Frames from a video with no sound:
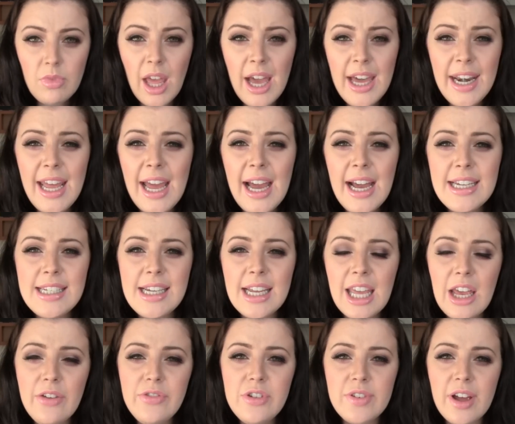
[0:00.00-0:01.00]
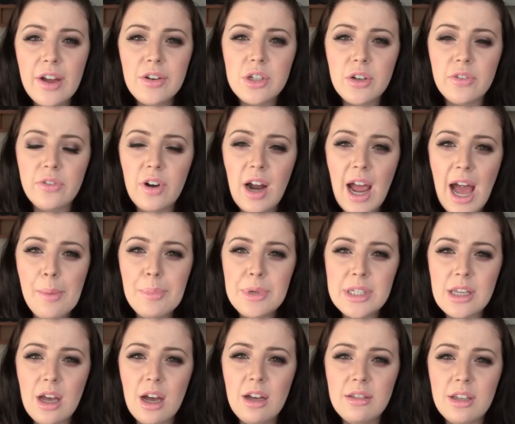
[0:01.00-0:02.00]
and I had a gift voucher for
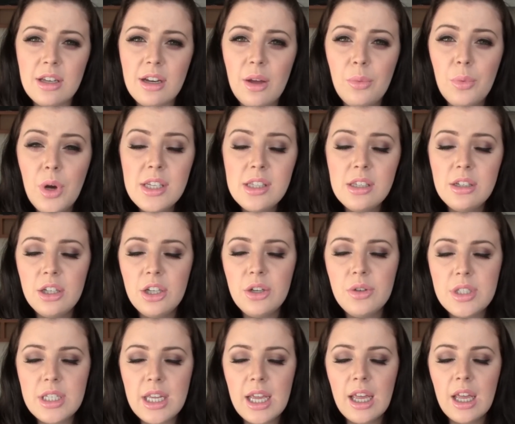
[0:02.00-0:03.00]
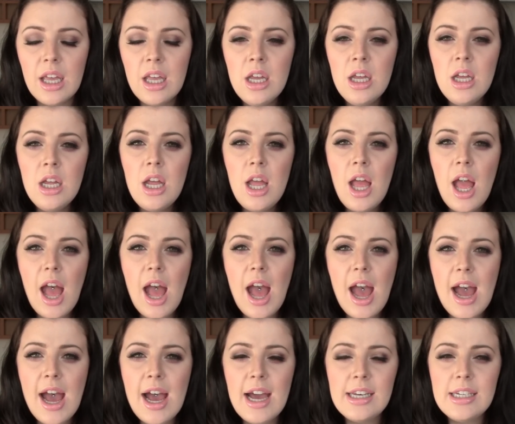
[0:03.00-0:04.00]
Amazon that I wasn't using,
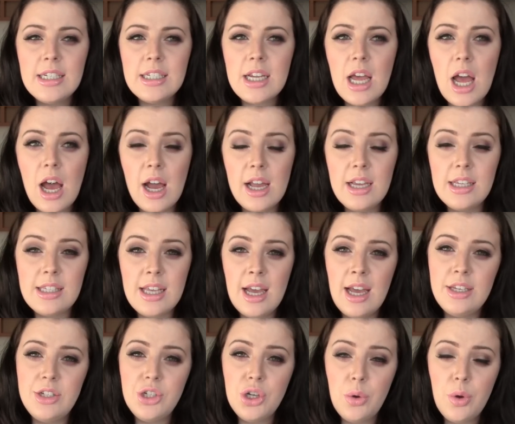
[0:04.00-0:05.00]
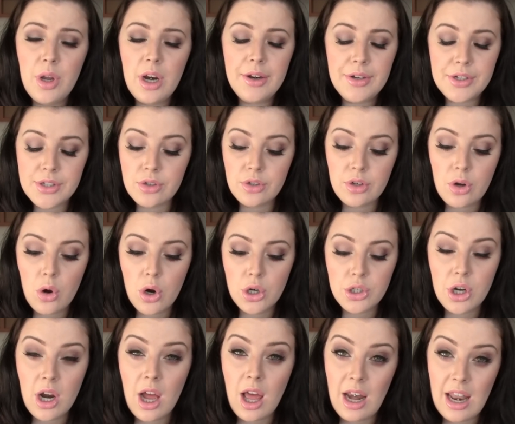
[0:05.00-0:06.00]
and I said, you know what, I'm just going to
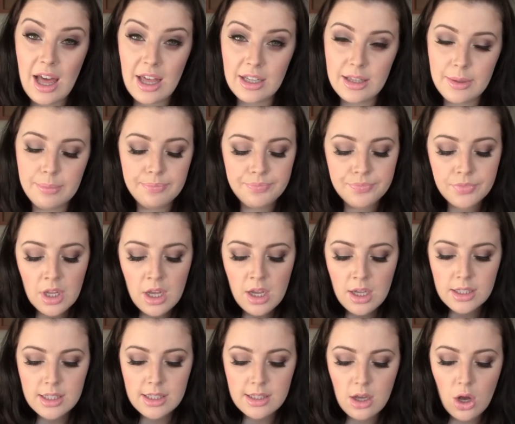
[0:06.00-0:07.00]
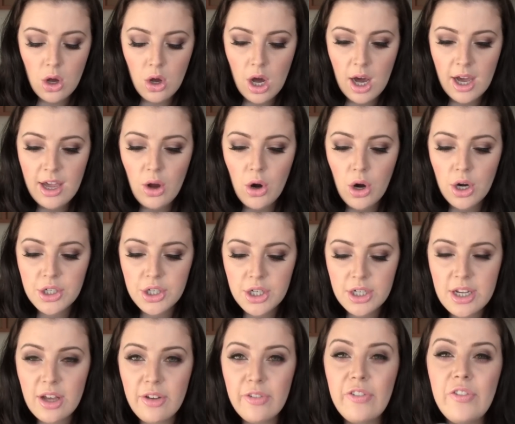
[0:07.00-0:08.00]
order a lot of them. So I
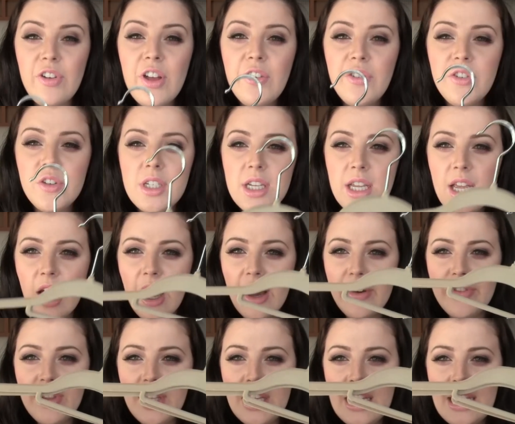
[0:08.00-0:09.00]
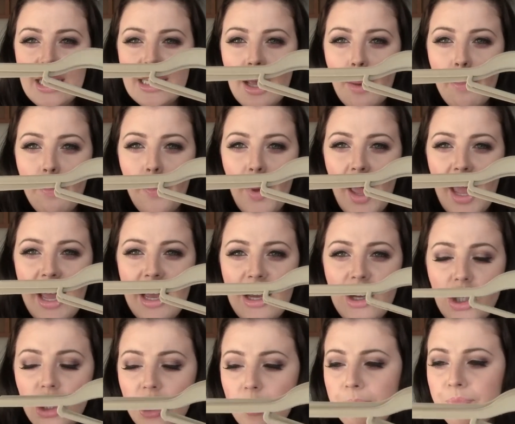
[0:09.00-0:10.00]
ordered 50 of these
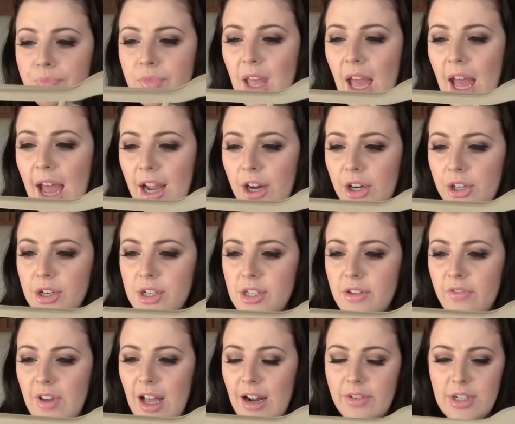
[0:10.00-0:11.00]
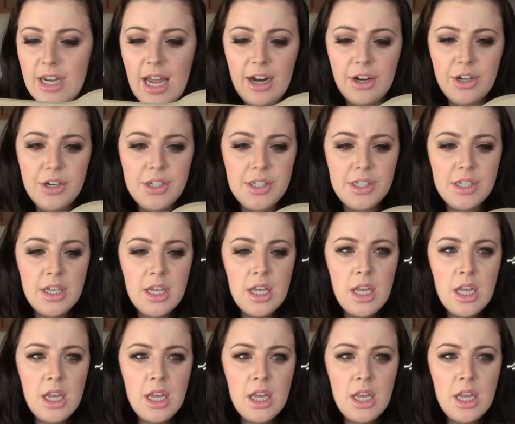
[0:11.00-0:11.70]
beige hangers, velvet hangers,